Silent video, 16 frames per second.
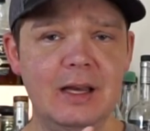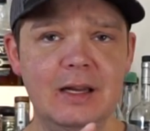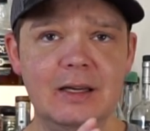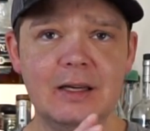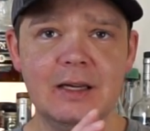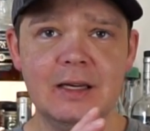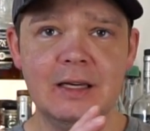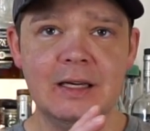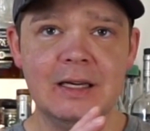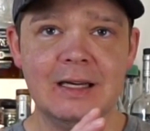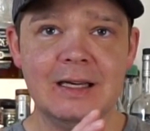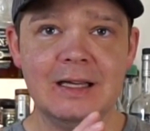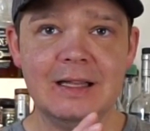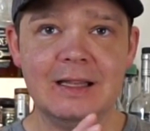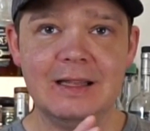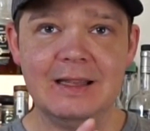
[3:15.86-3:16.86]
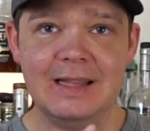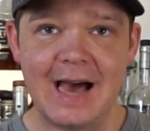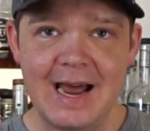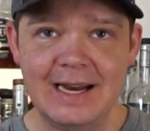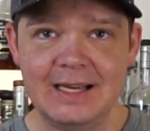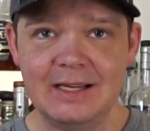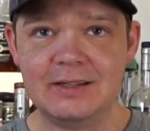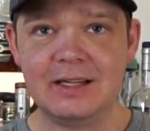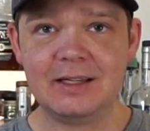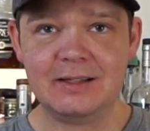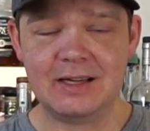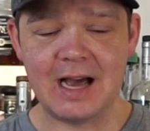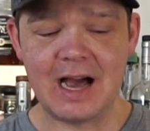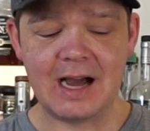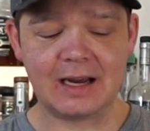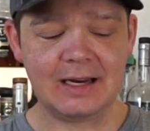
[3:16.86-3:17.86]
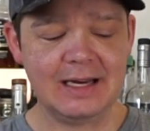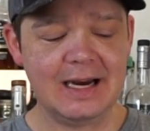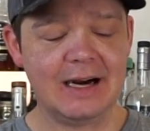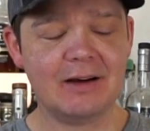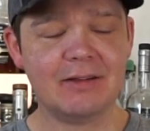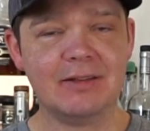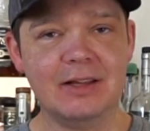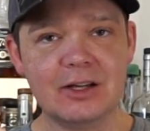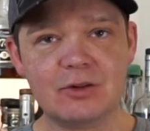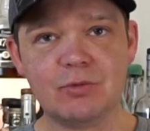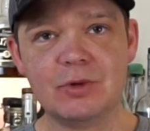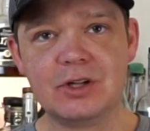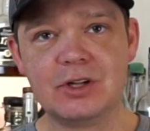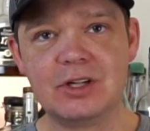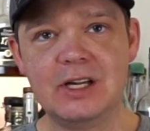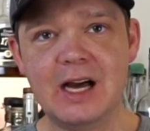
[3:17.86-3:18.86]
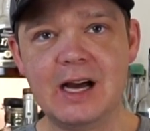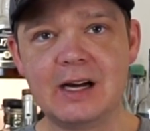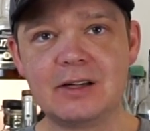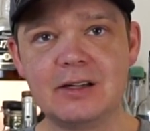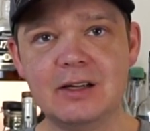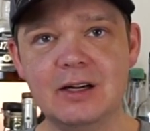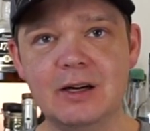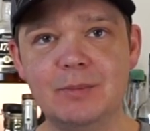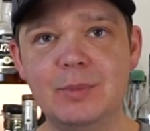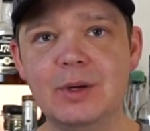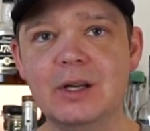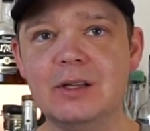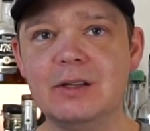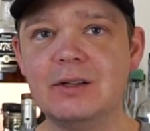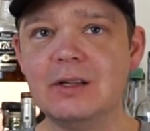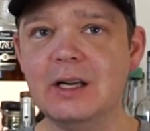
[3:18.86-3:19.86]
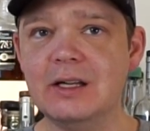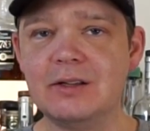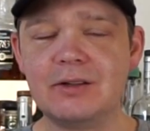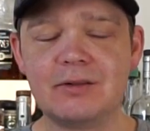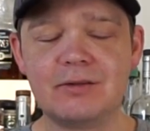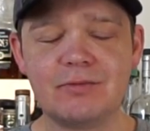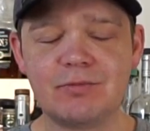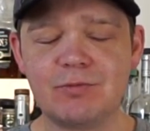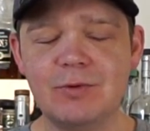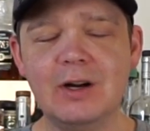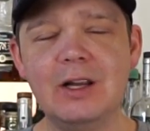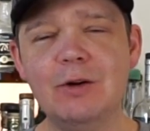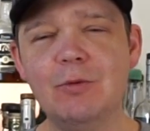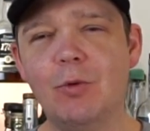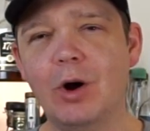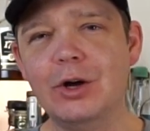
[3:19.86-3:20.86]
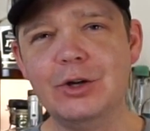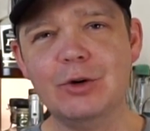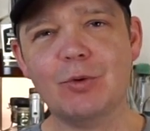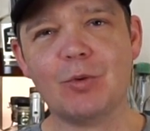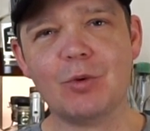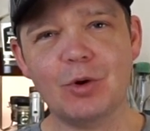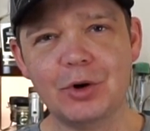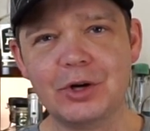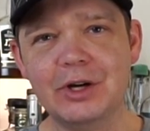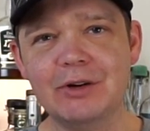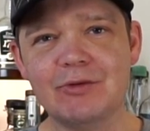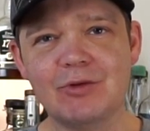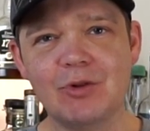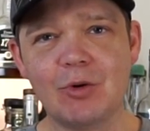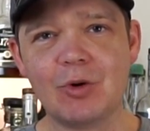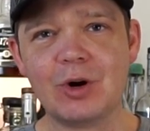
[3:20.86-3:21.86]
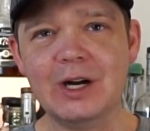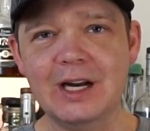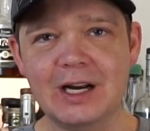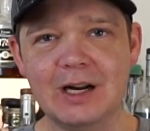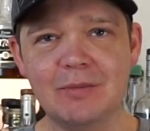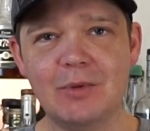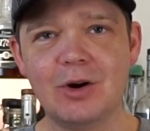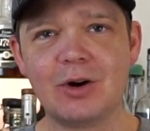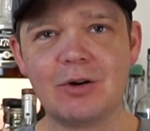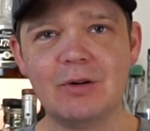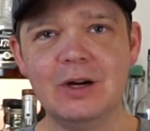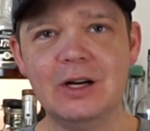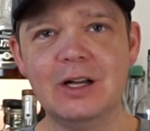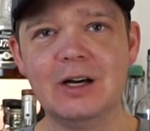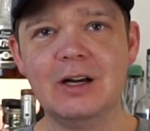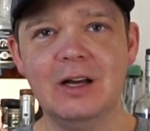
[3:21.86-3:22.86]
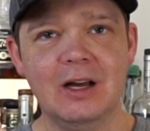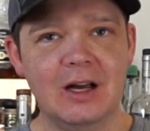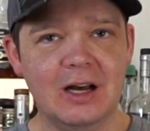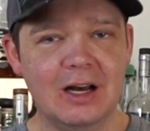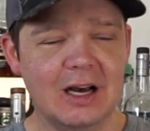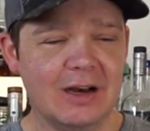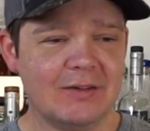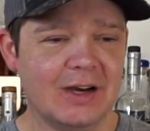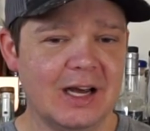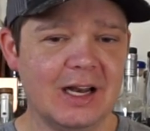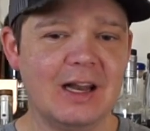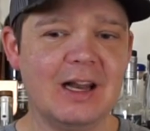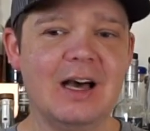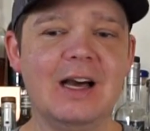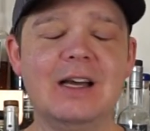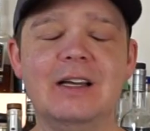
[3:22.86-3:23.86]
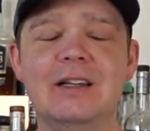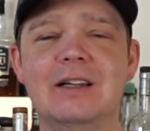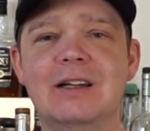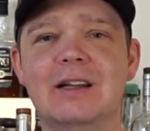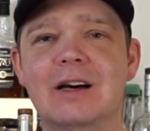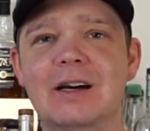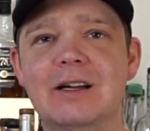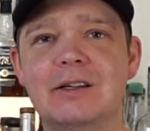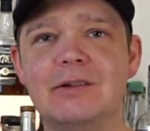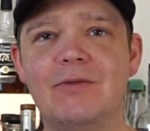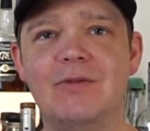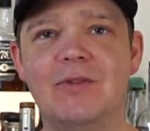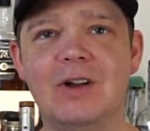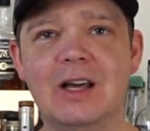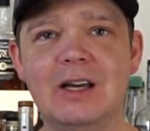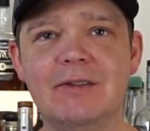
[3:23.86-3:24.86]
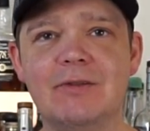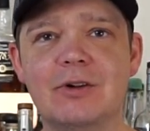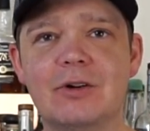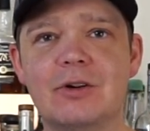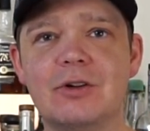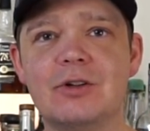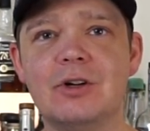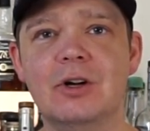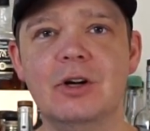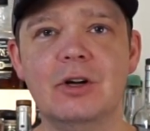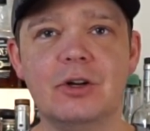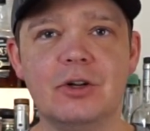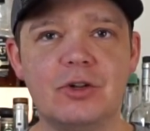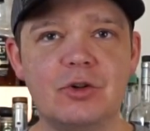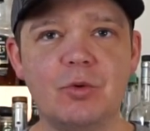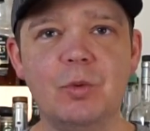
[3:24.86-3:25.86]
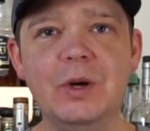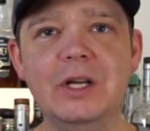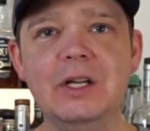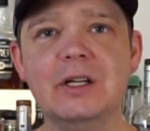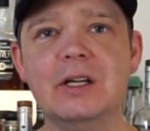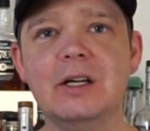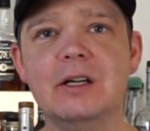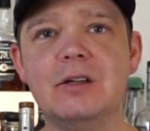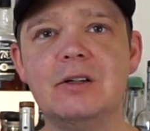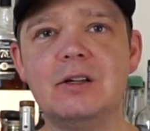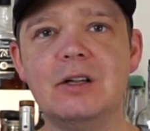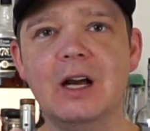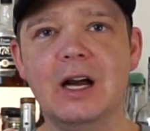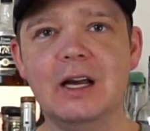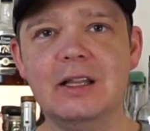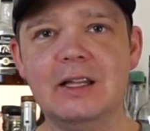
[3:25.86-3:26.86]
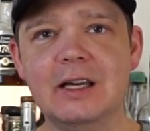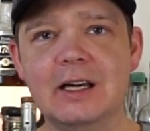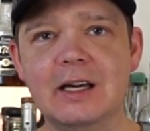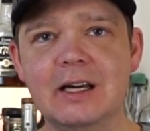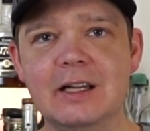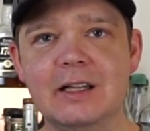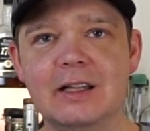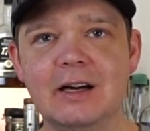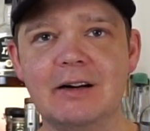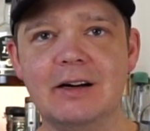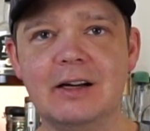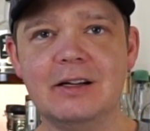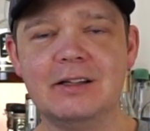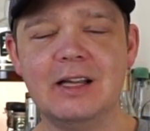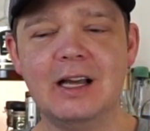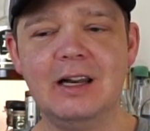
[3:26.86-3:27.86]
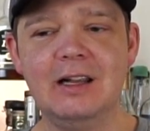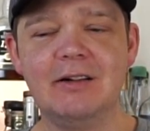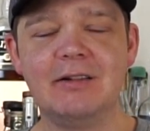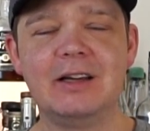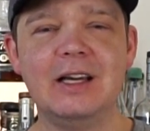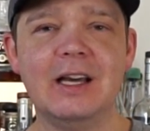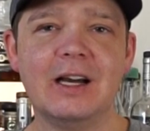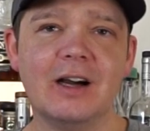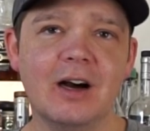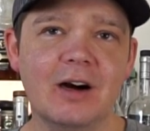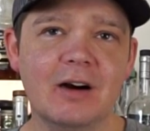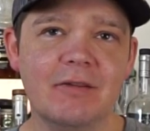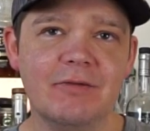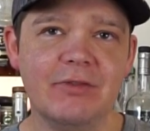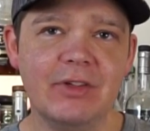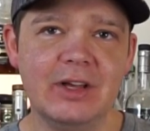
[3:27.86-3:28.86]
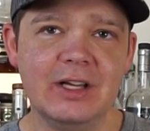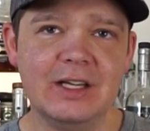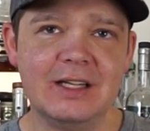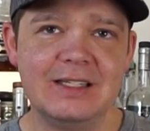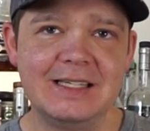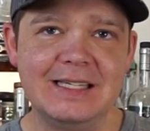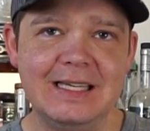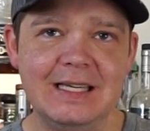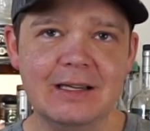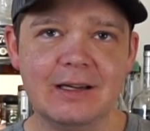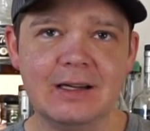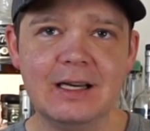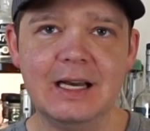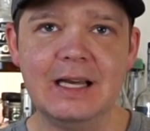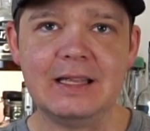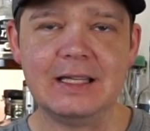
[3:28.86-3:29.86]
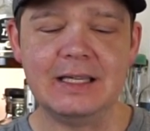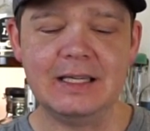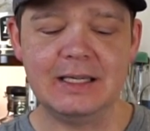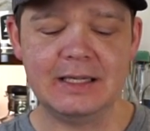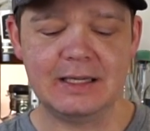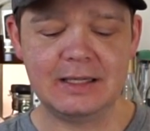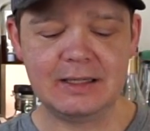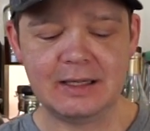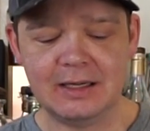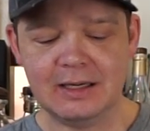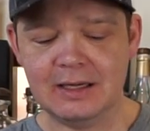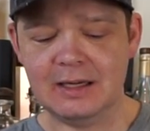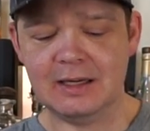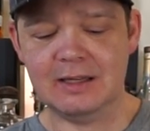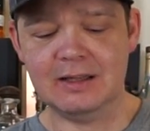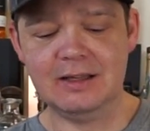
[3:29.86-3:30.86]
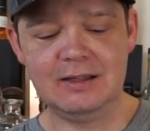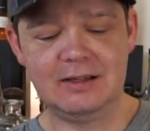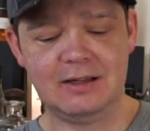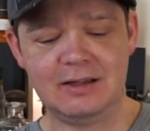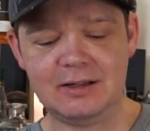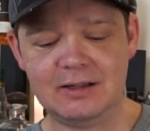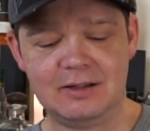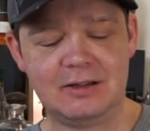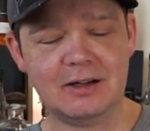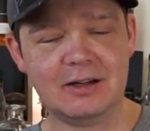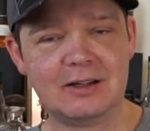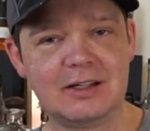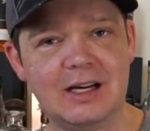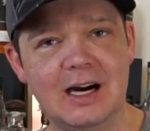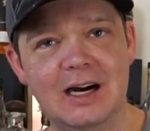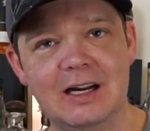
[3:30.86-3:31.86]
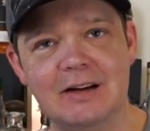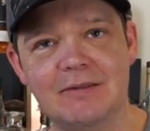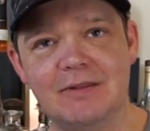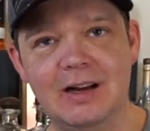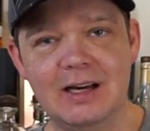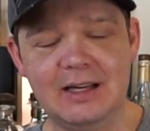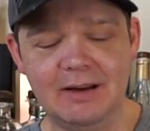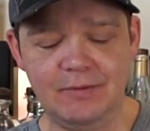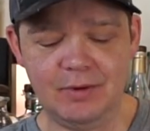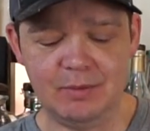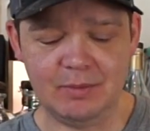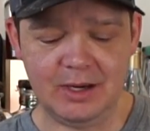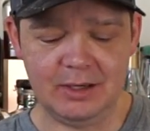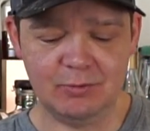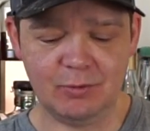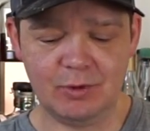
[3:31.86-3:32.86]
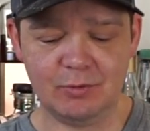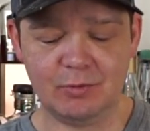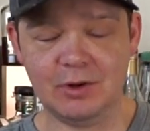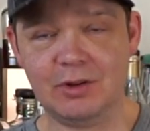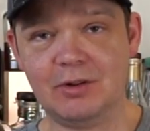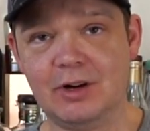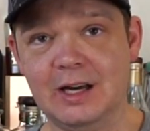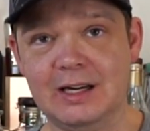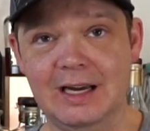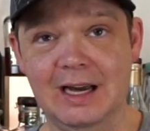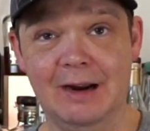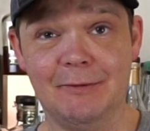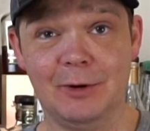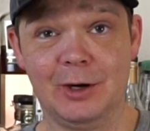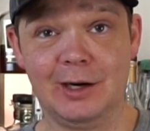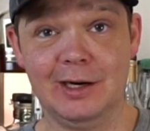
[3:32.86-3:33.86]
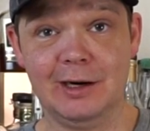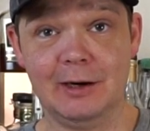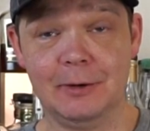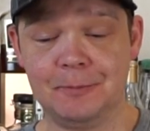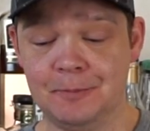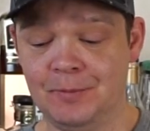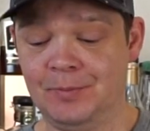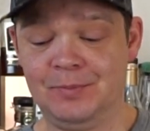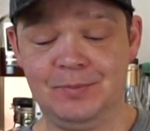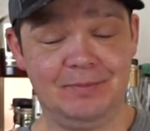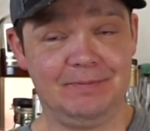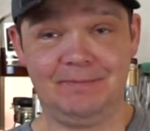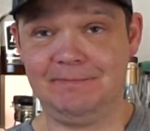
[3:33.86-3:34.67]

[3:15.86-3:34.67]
And that is exactly how this one stacks up. It's it's really what you're looking for in a margarita. I've got light, nice flavors, sweetness, and then there is that little kick of the tequila at the end. This is just kind of like if you made one with like Everclear.